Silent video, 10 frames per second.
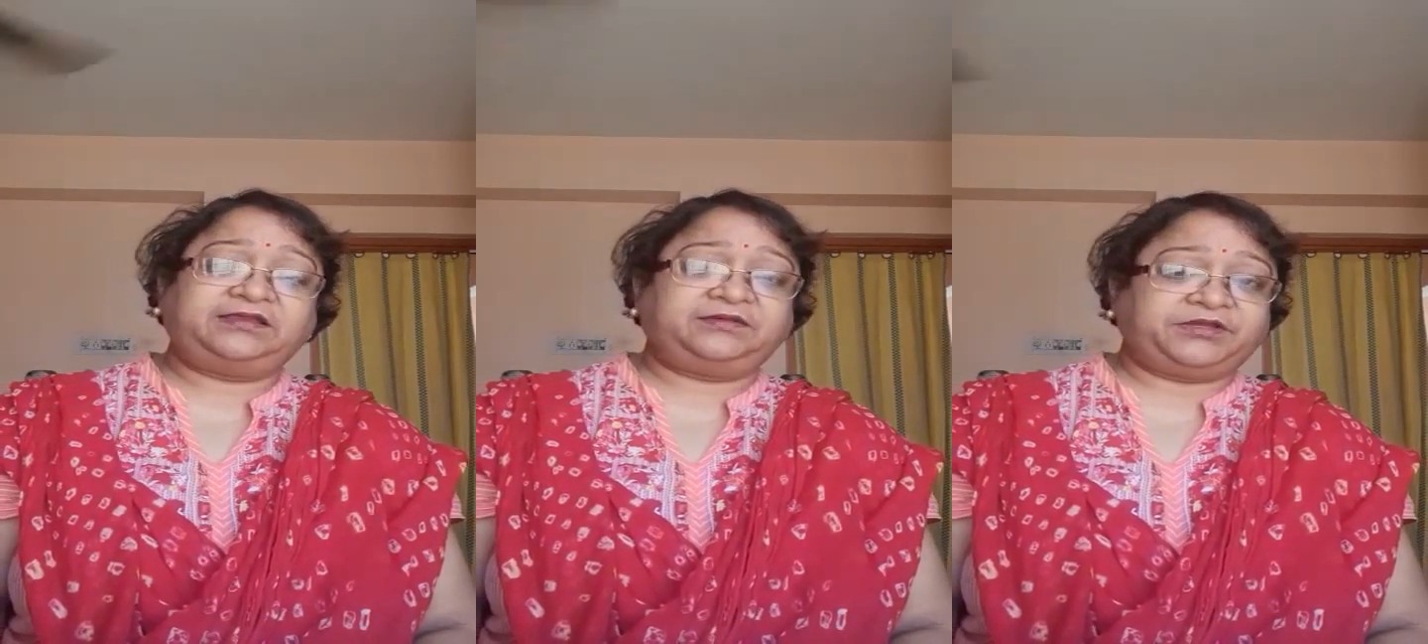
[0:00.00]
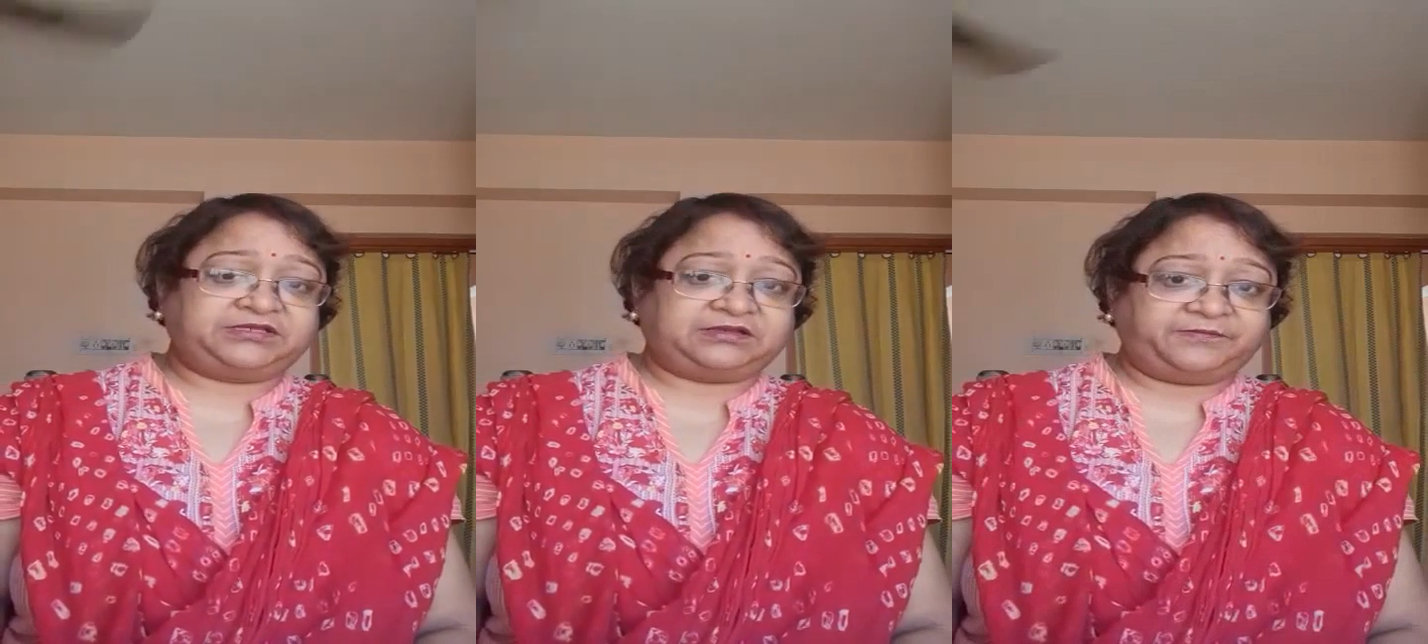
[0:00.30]
are
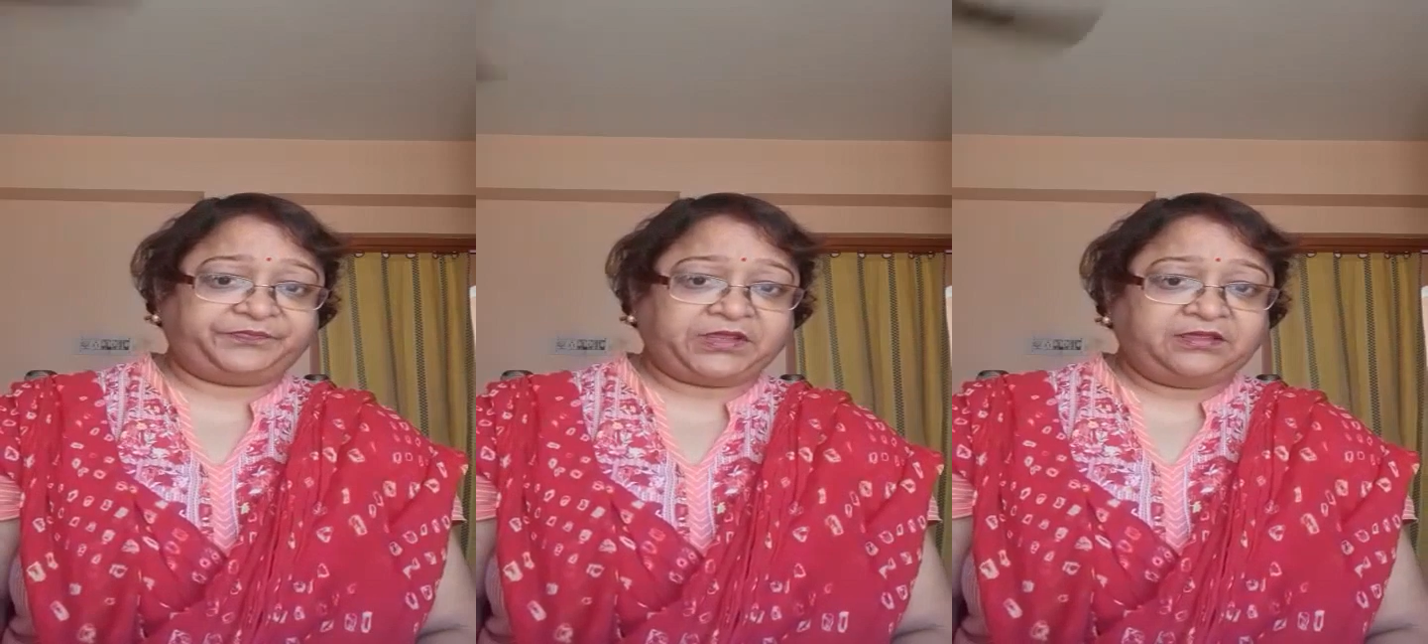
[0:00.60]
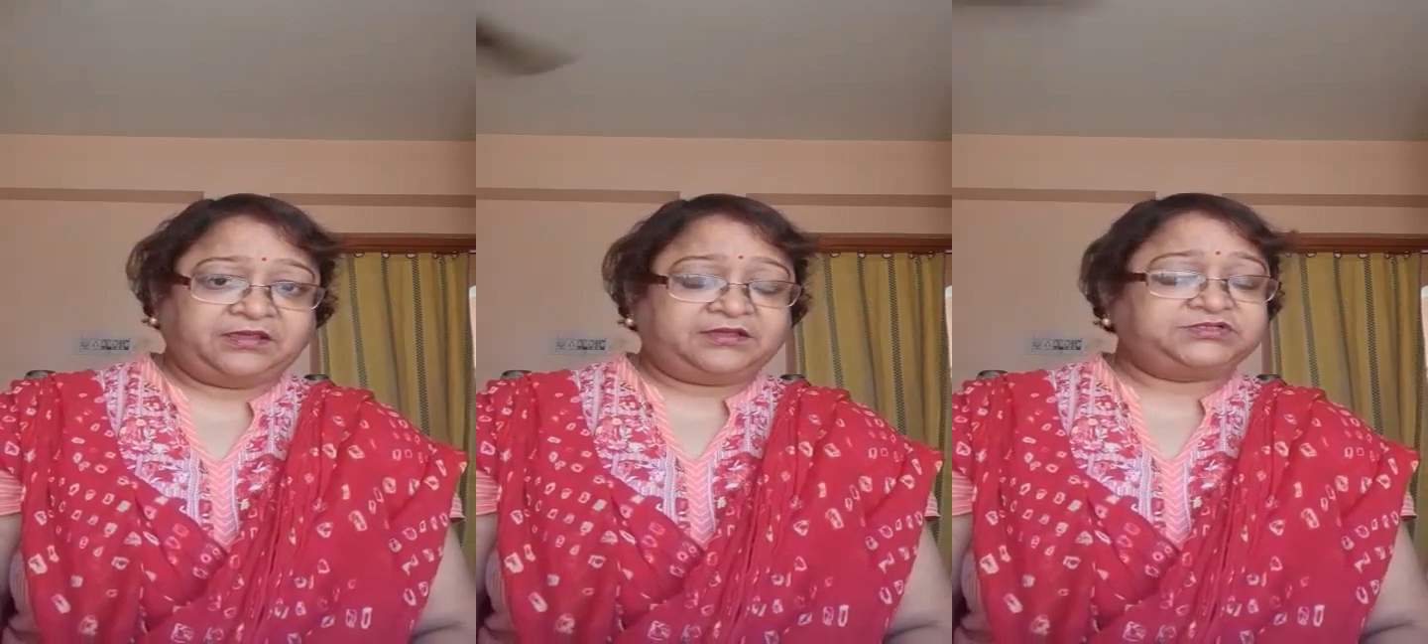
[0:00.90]

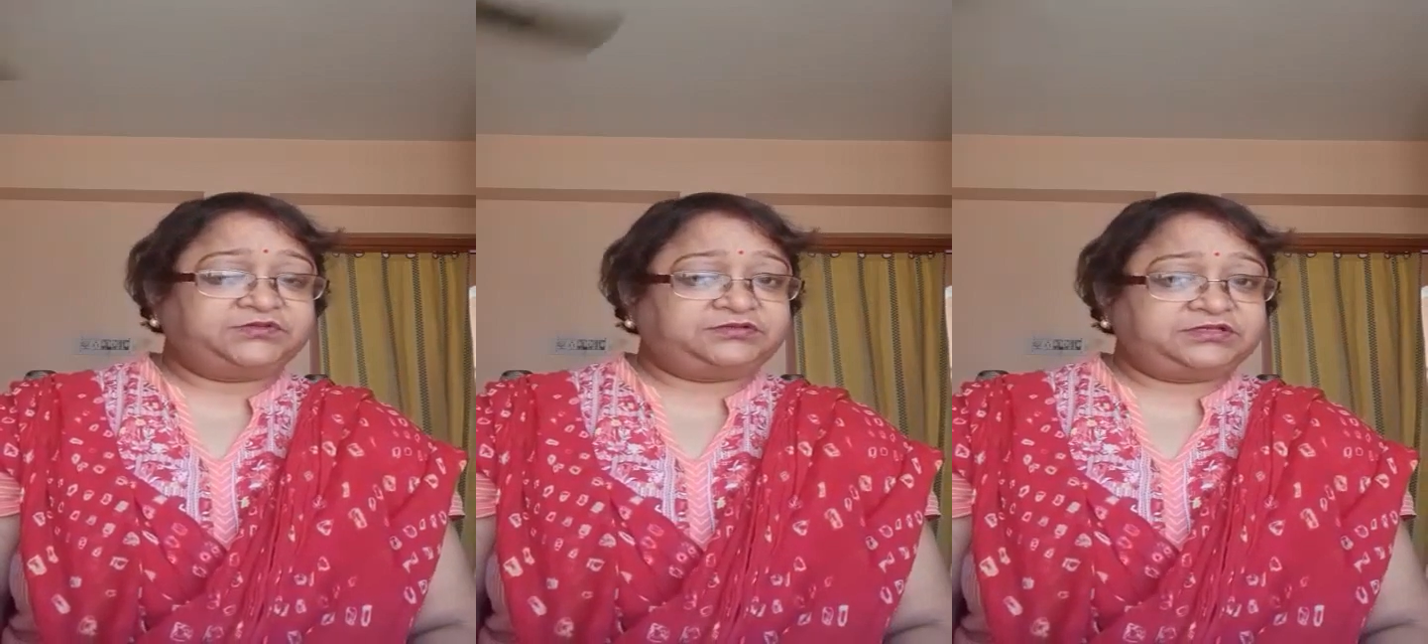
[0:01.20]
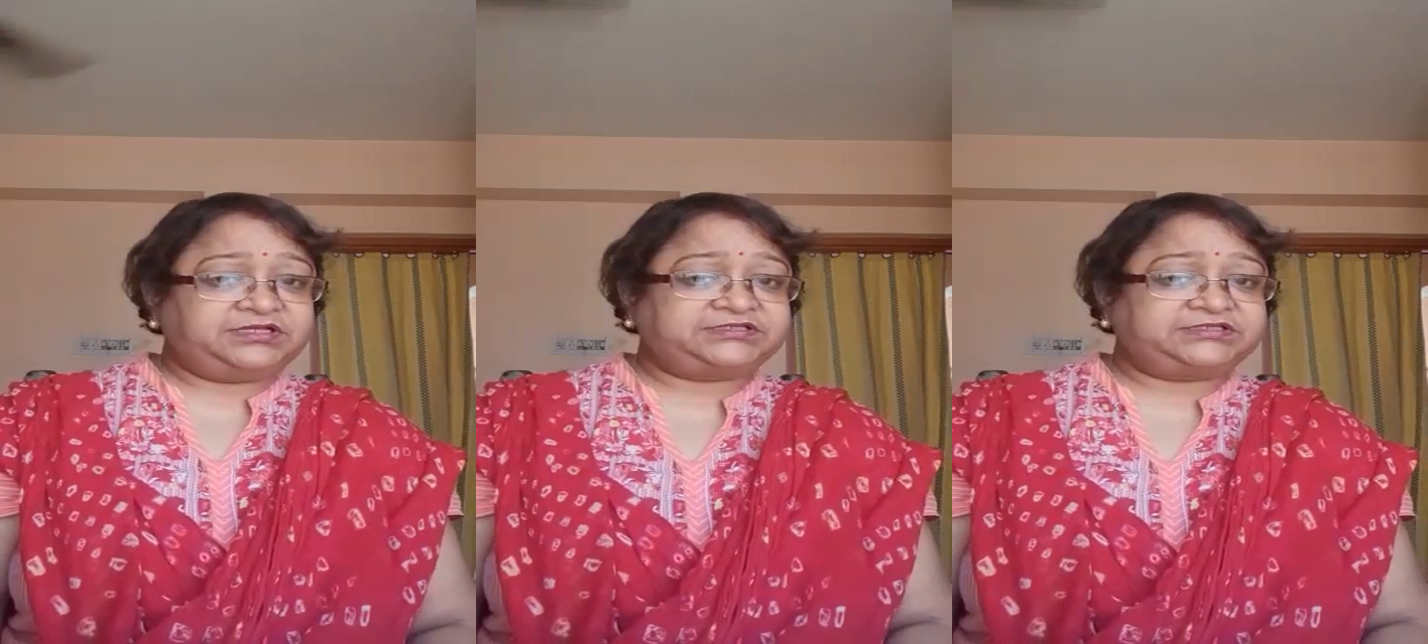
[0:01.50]
responsible